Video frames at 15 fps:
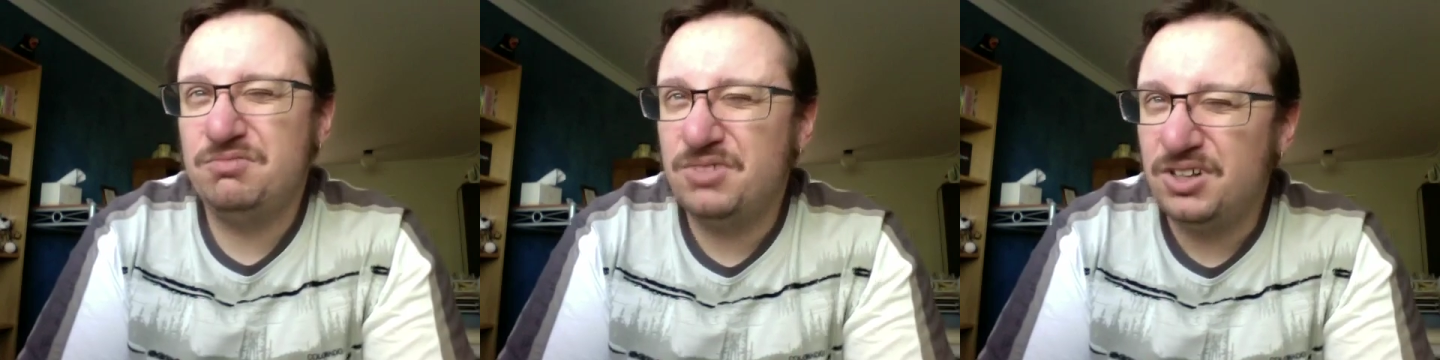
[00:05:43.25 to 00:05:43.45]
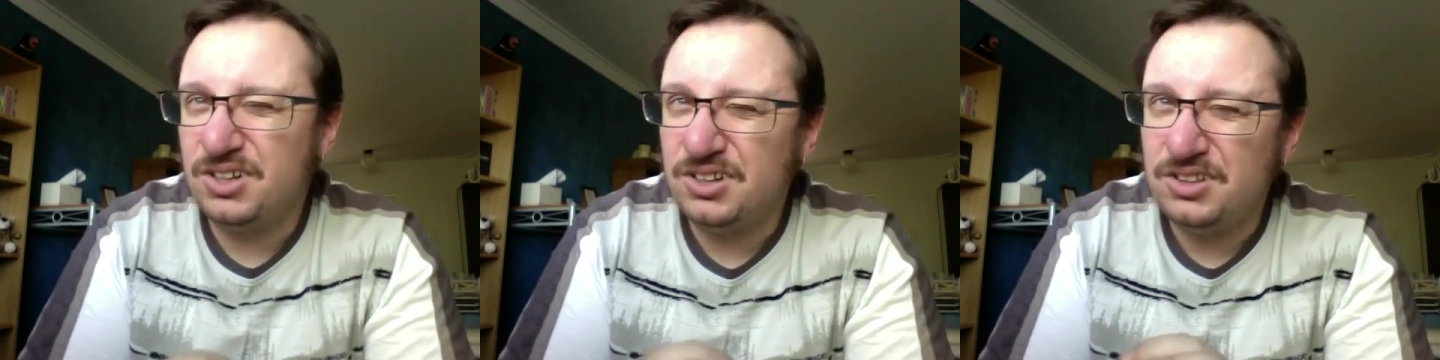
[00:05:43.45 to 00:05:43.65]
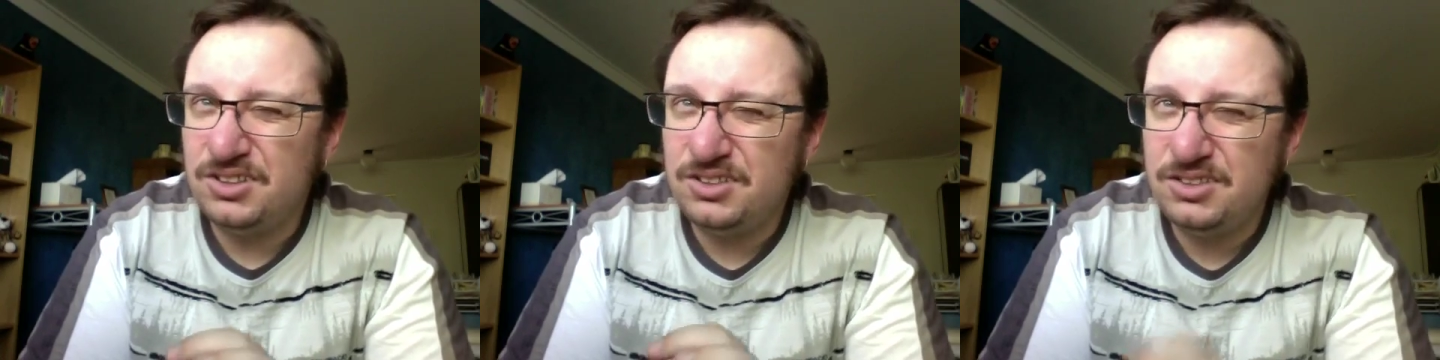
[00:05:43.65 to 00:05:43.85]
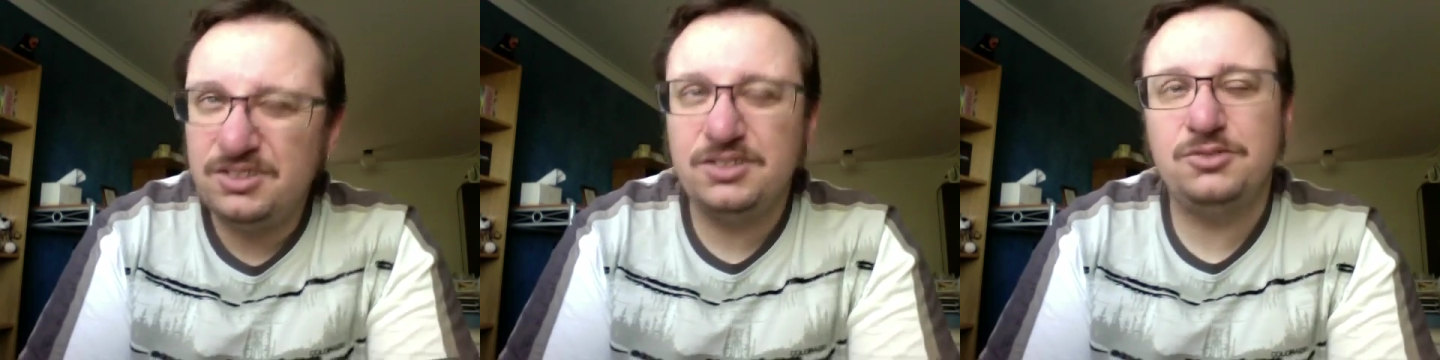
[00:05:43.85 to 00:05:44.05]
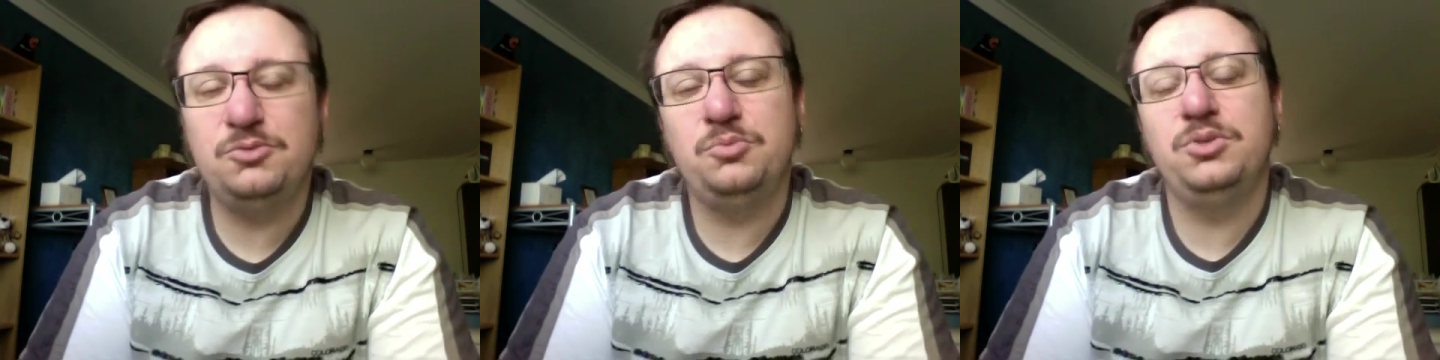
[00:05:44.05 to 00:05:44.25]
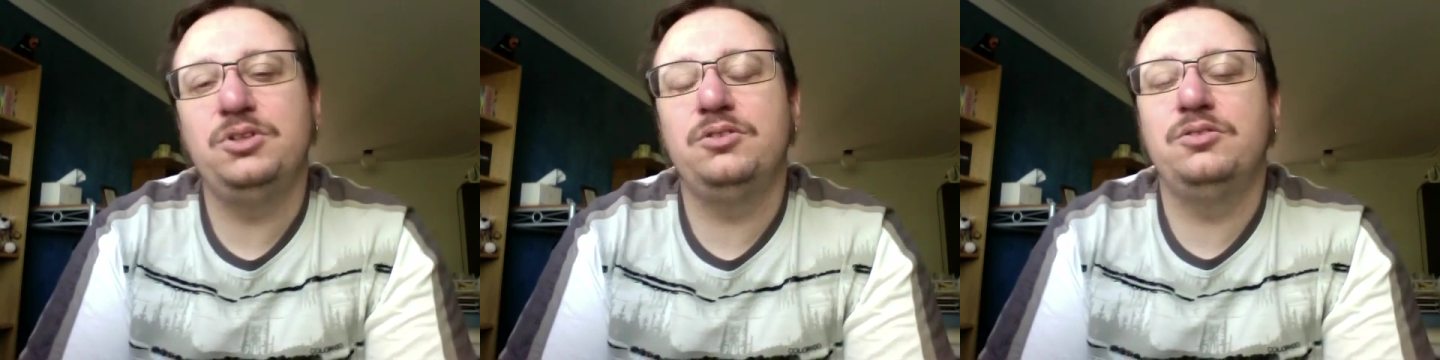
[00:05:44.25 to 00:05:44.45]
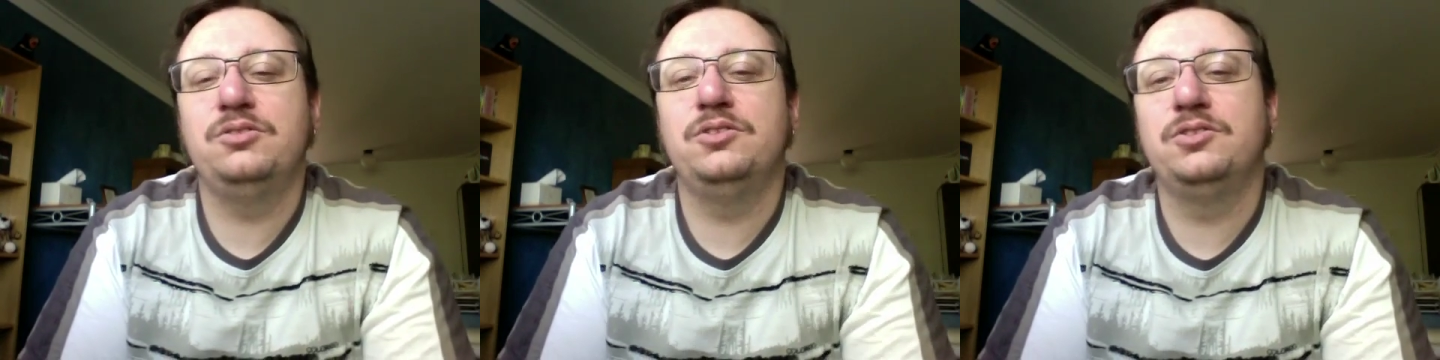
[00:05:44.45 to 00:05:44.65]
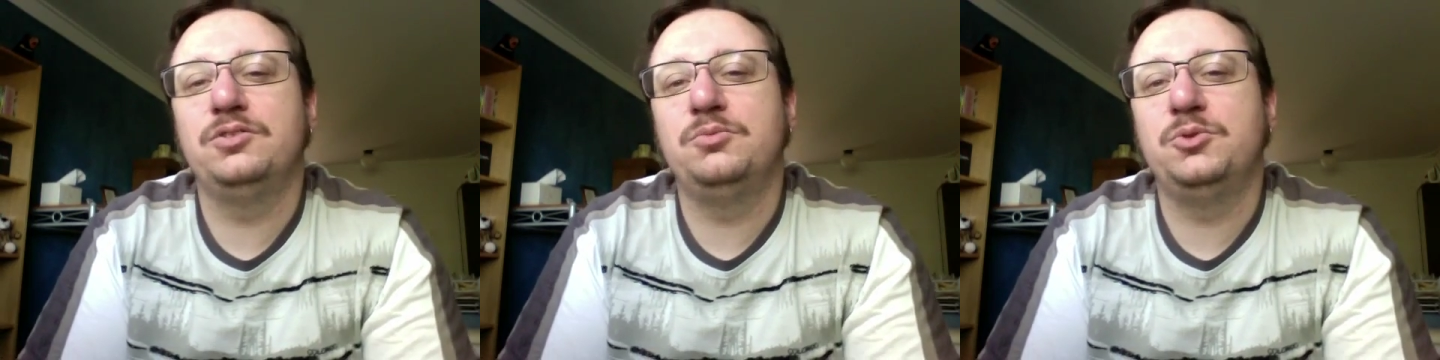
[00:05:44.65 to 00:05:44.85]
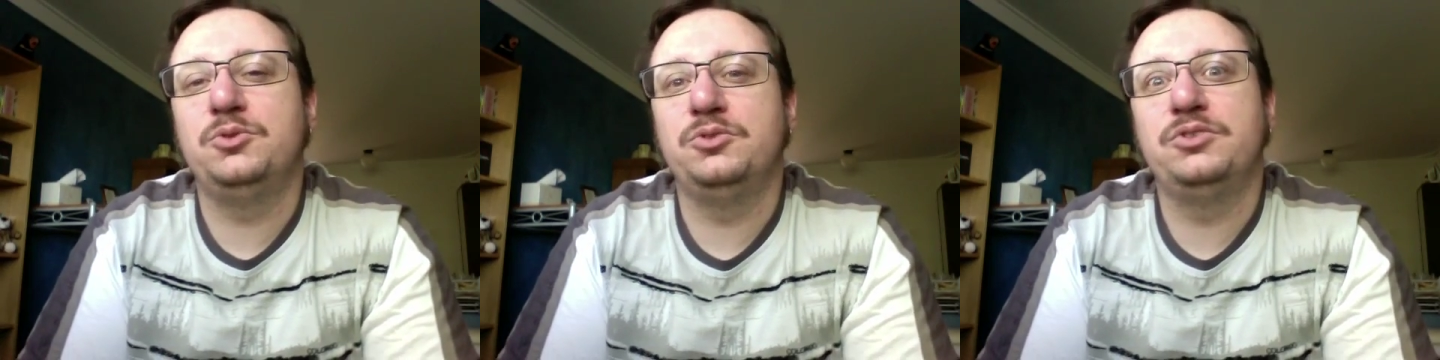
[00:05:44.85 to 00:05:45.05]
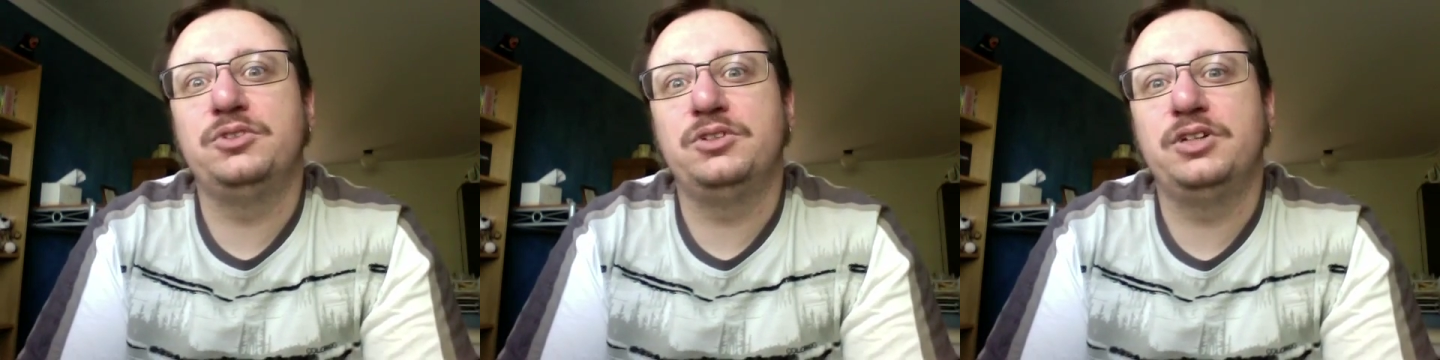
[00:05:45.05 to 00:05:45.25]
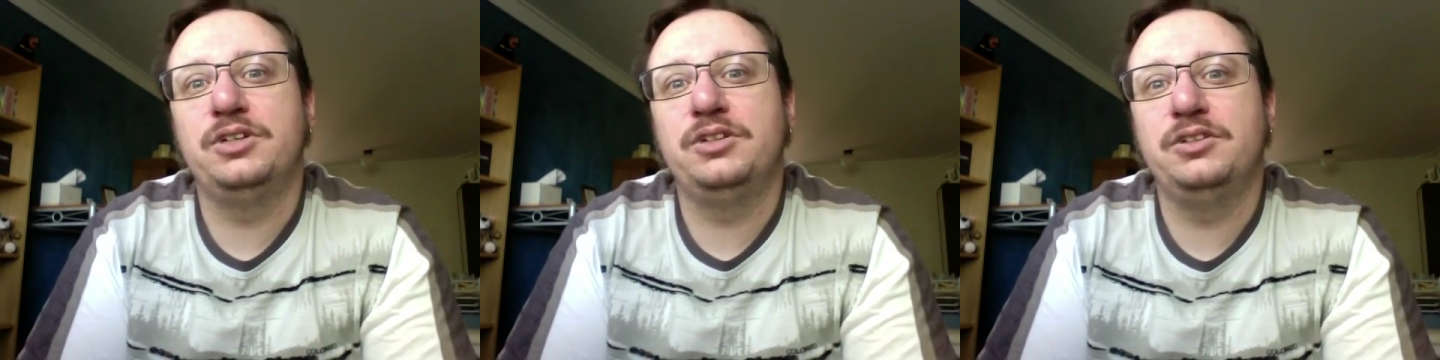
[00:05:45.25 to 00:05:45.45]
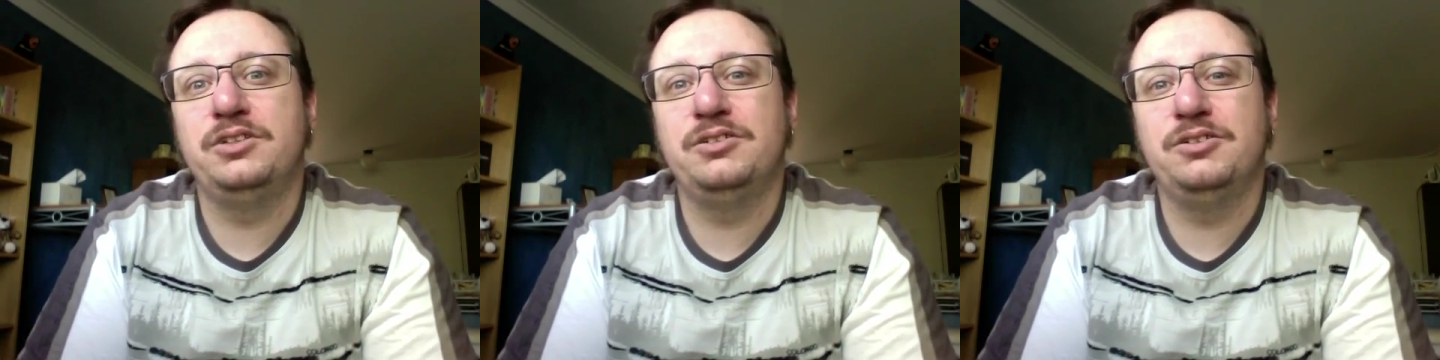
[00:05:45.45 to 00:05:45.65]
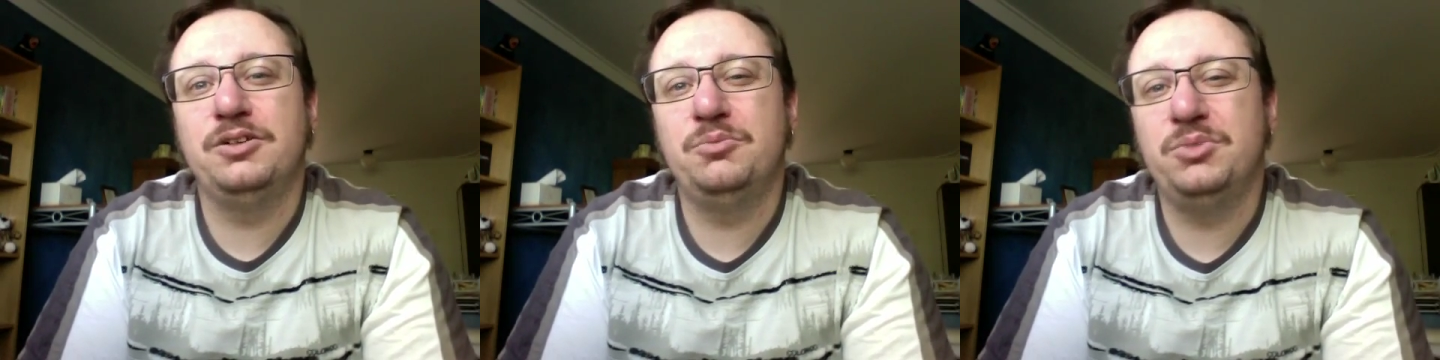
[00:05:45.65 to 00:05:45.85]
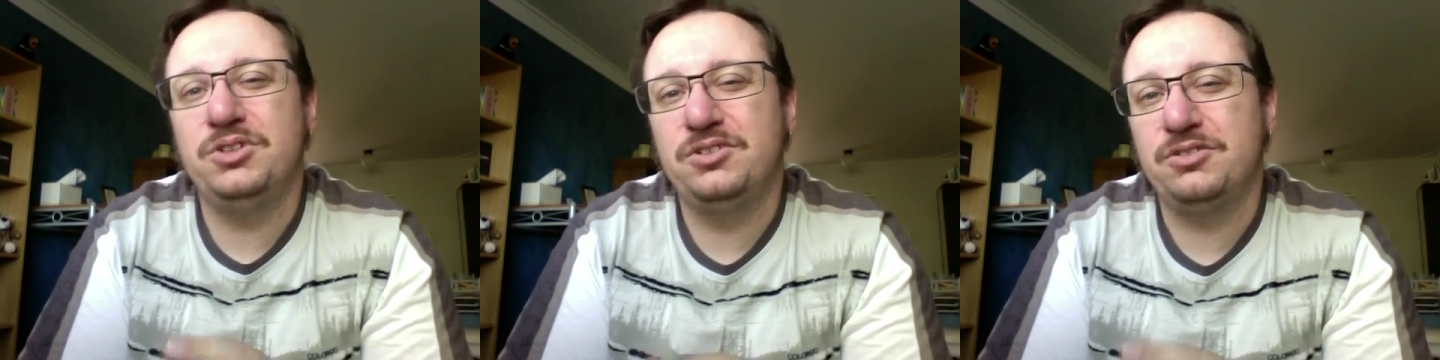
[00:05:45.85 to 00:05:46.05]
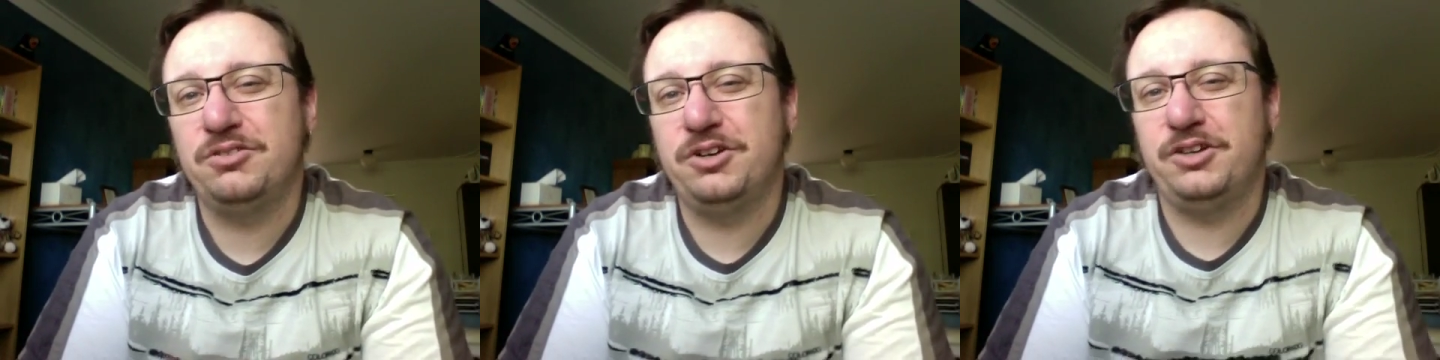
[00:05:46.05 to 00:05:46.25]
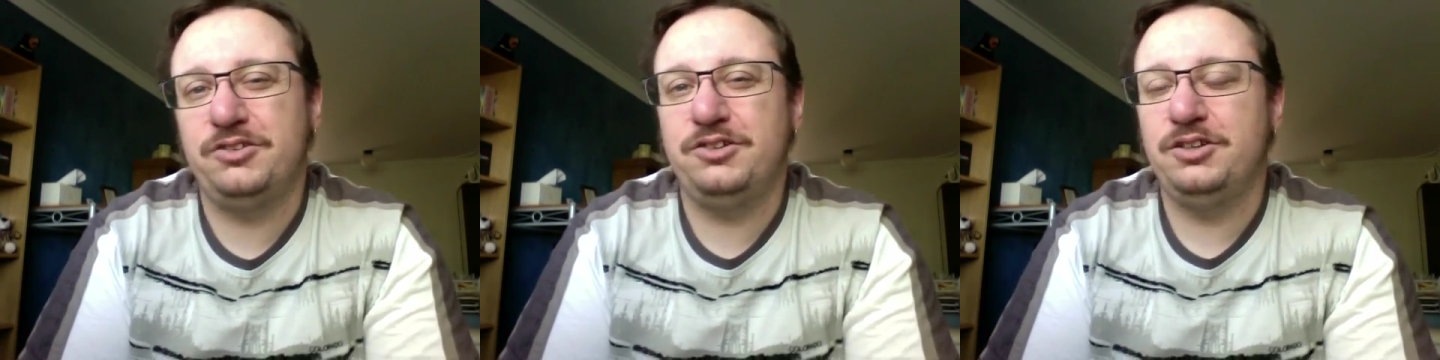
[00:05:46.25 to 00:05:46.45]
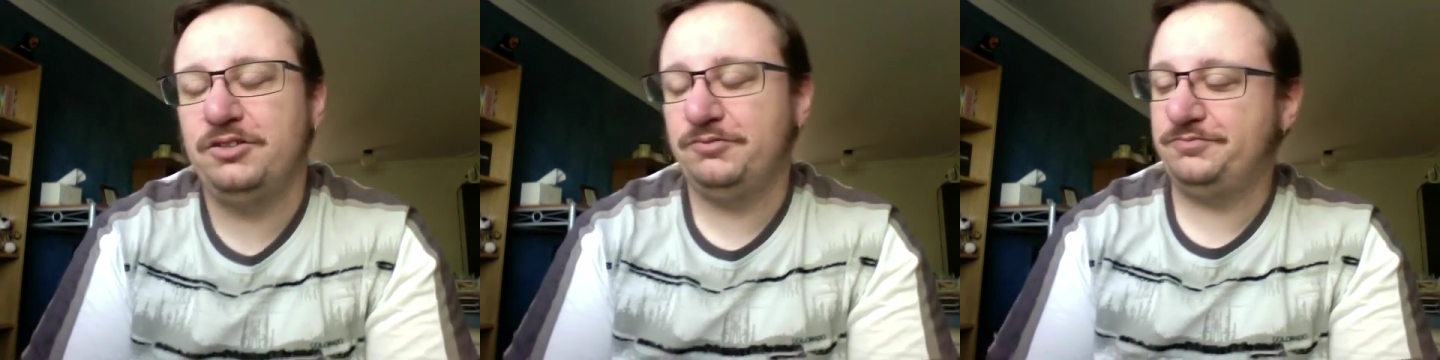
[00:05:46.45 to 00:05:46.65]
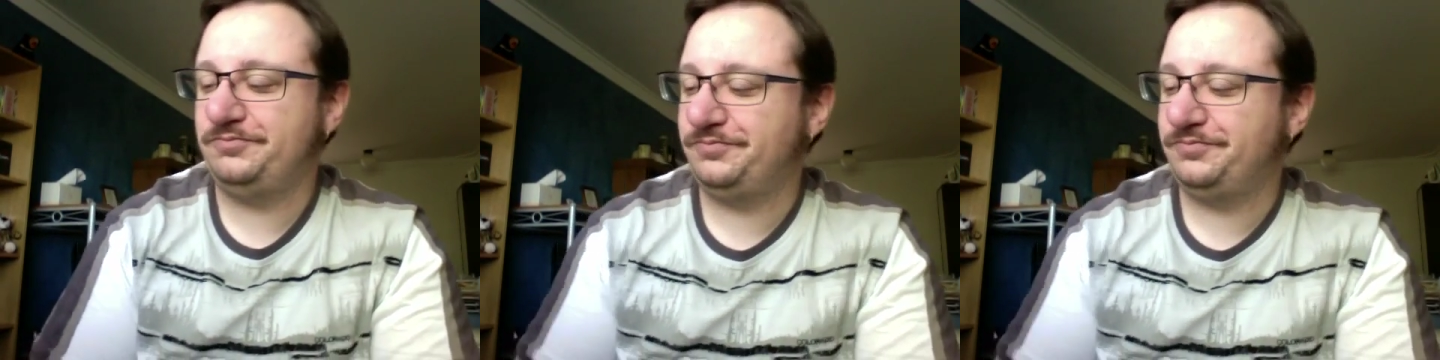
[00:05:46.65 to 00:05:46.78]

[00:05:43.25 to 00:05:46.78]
a little bit on the small side. They're a bit scratchy.